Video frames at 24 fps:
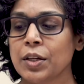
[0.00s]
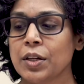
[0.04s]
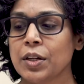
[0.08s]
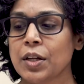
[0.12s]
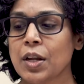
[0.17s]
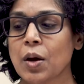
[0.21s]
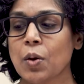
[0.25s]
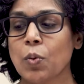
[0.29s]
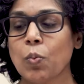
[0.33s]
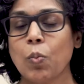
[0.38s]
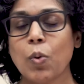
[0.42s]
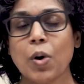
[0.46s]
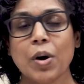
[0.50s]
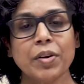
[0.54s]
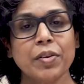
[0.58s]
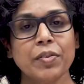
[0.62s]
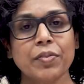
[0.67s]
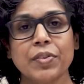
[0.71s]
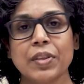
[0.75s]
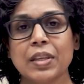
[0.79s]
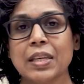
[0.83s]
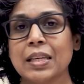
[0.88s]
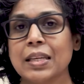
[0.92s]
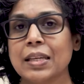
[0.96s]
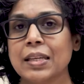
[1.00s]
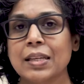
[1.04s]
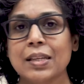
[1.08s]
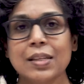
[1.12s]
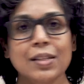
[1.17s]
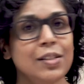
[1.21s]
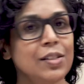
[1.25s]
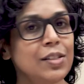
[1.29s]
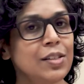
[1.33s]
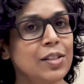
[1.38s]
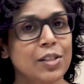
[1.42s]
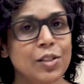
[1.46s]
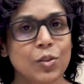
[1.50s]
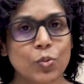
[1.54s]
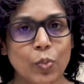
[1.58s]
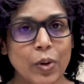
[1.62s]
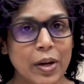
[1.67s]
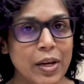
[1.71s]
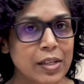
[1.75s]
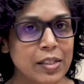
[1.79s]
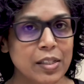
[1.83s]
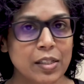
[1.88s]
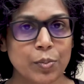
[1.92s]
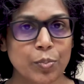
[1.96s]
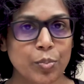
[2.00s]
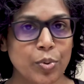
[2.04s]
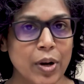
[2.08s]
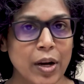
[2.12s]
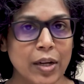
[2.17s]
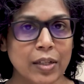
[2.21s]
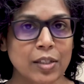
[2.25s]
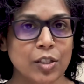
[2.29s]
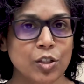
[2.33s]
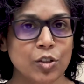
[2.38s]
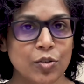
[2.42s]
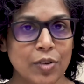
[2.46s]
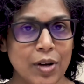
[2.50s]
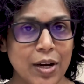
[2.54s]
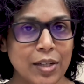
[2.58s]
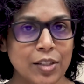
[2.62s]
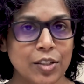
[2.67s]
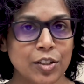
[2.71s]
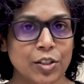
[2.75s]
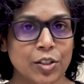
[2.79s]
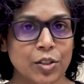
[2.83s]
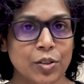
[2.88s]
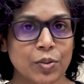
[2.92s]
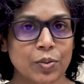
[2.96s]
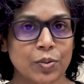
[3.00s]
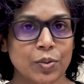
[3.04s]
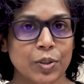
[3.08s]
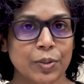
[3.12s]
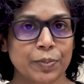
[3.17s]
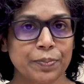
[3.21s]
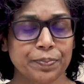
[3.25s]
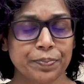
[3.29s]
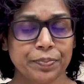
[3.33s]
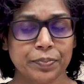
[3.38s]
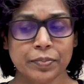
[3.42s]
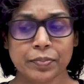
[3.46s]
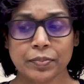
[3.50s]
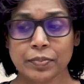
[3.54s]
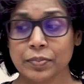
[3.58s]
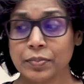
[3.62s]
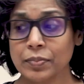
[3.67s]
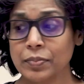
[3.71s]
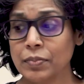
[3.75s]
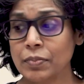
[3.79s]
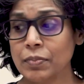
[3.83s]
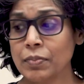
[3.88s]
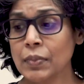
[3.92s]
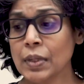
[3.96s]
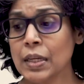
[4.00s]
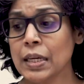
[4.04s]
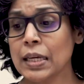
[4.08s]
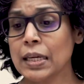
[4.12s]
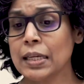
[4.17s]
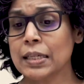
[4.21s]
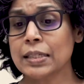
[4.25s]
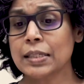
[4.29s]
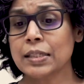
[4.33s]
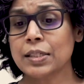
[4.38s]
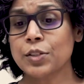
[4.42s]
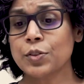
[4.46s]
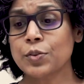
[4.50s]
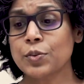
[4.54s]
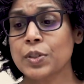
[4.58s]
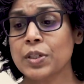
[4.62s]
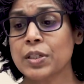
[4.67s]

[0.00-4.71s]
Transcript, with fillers: Now, one of the easiest ways to practice gratitude is to